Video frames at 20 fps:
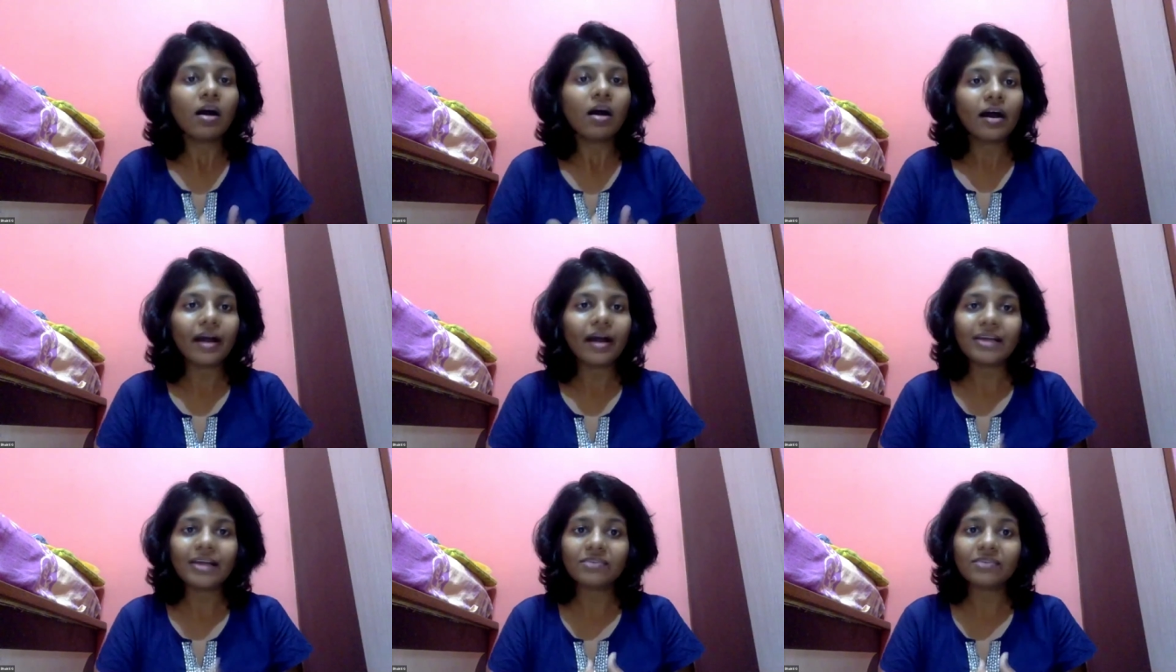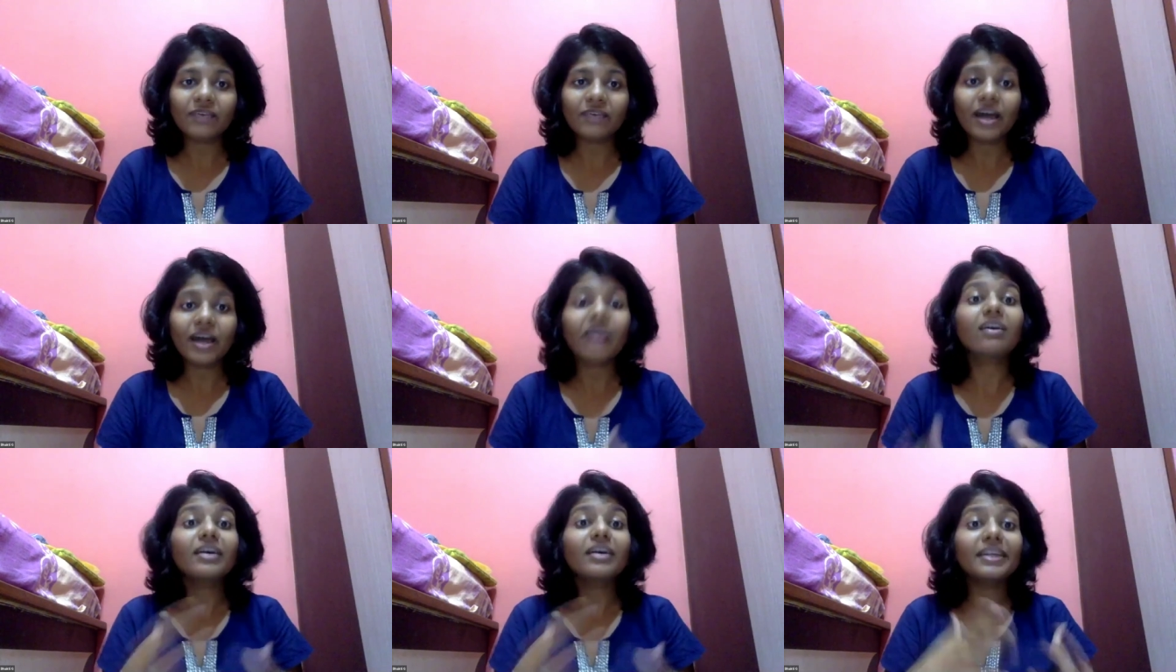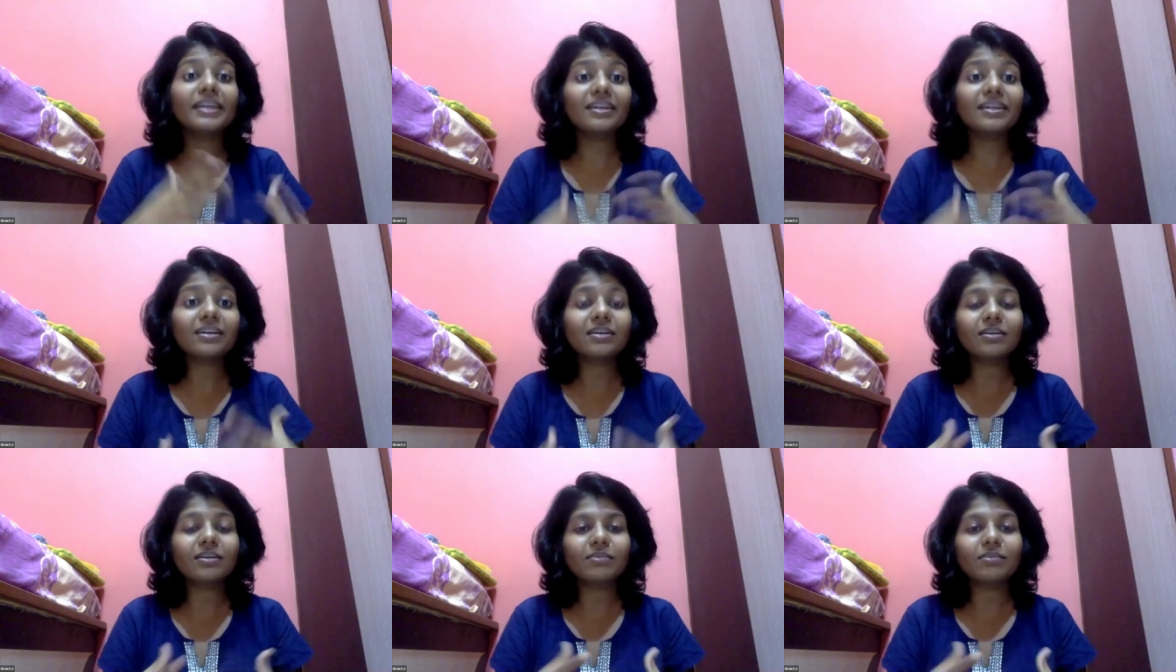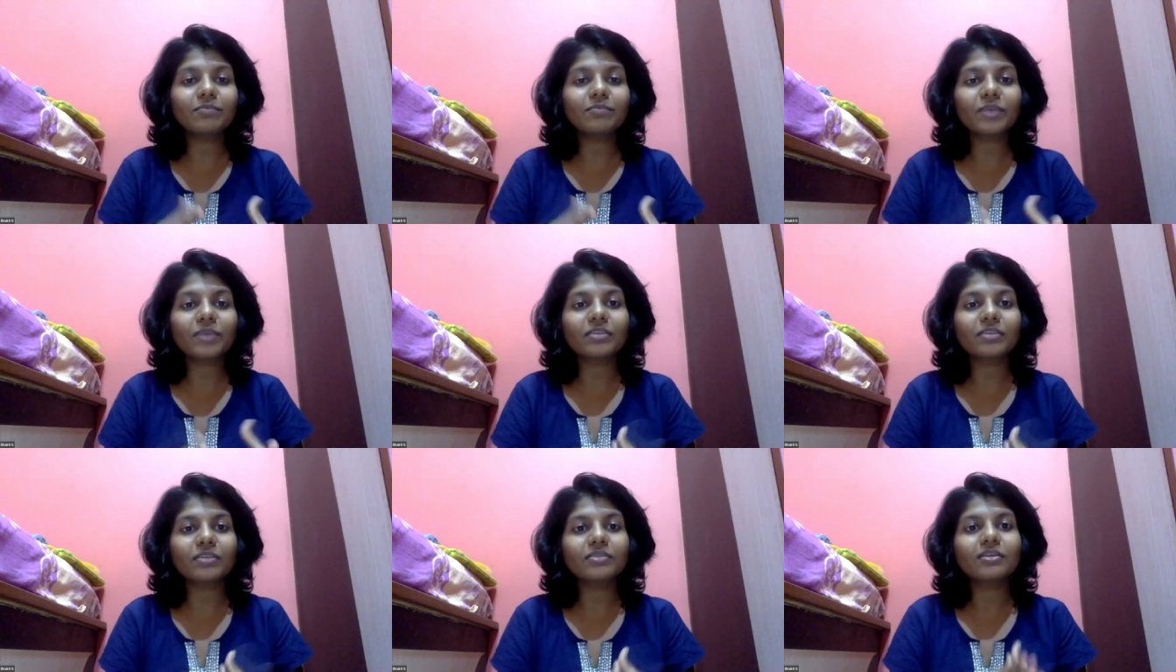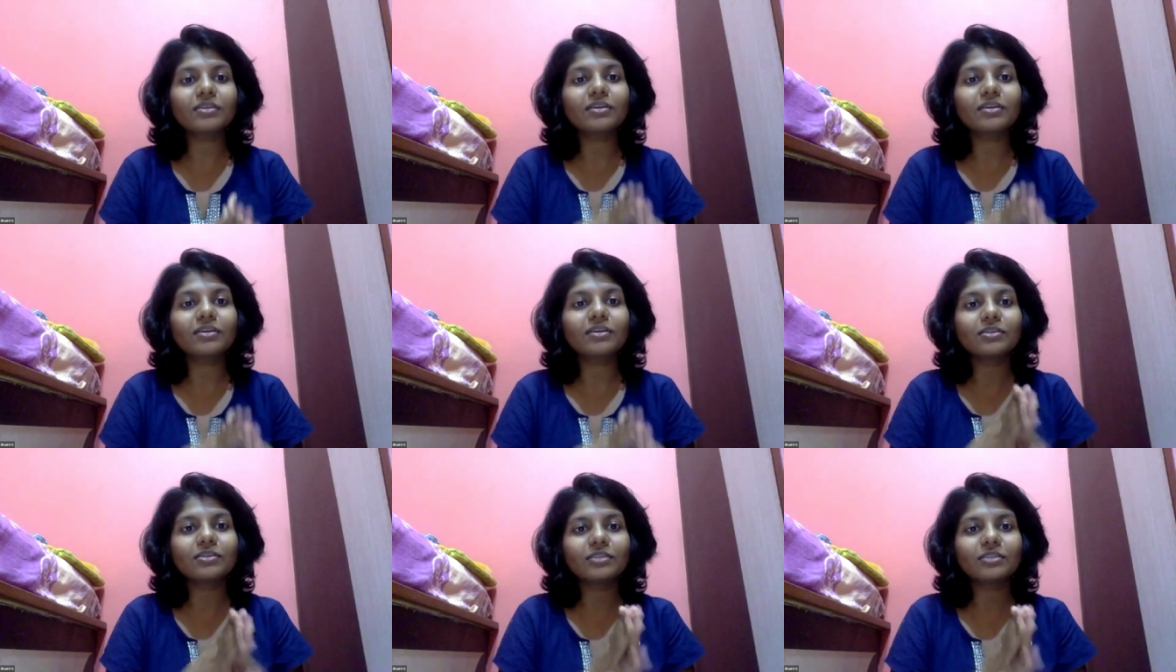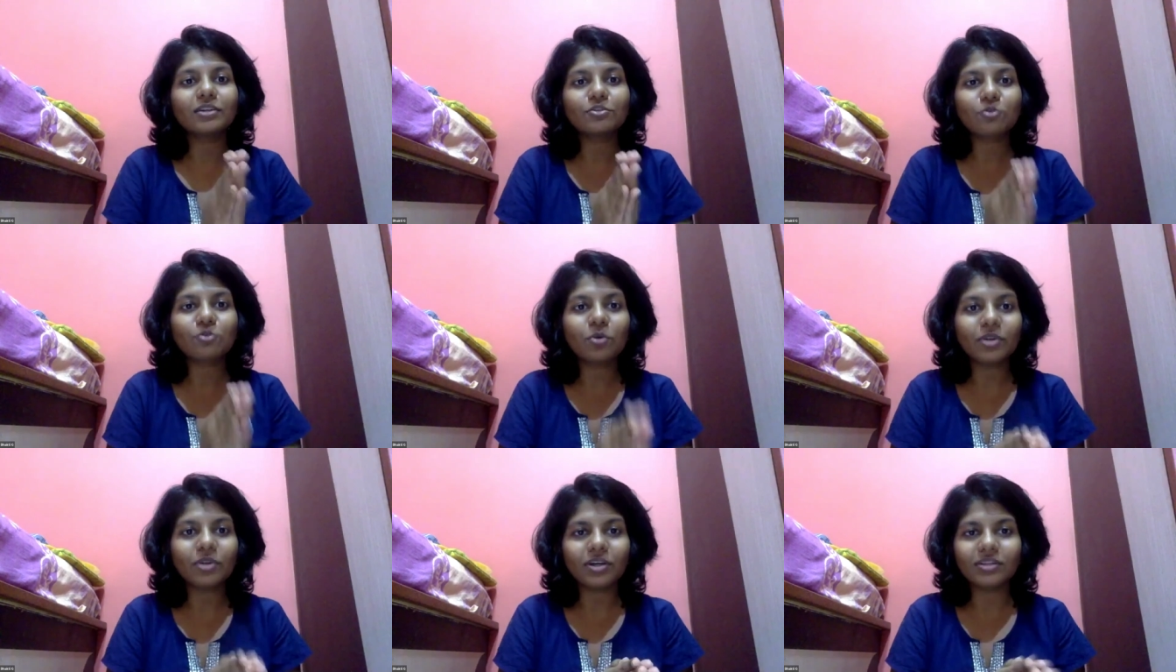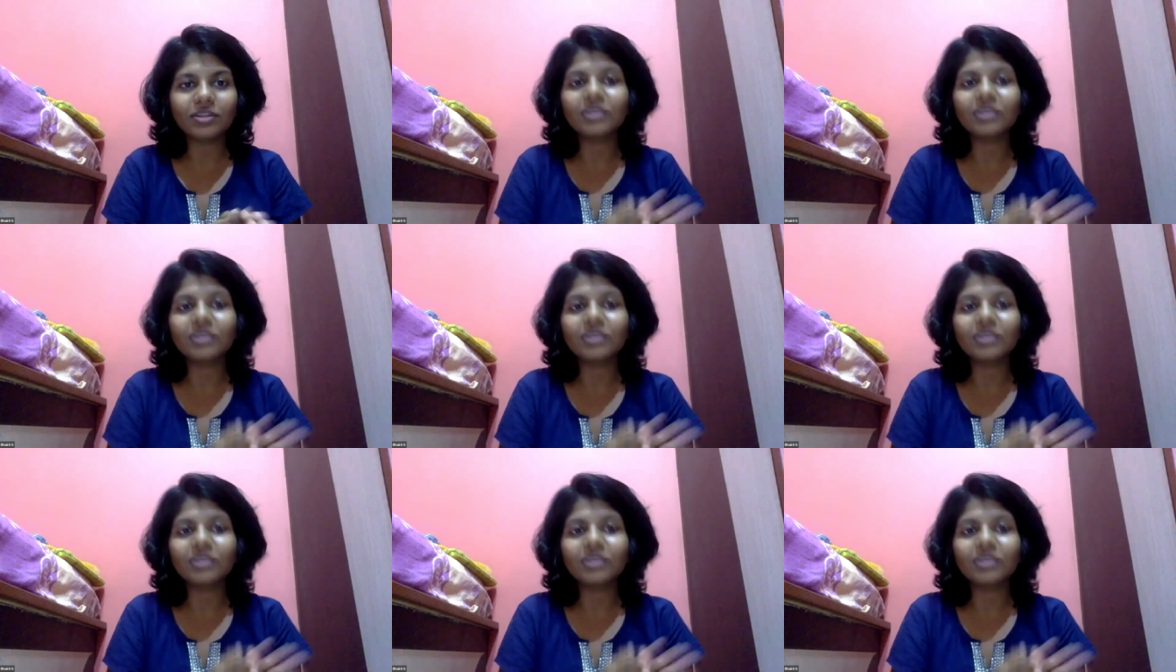as far earlier uh, the the road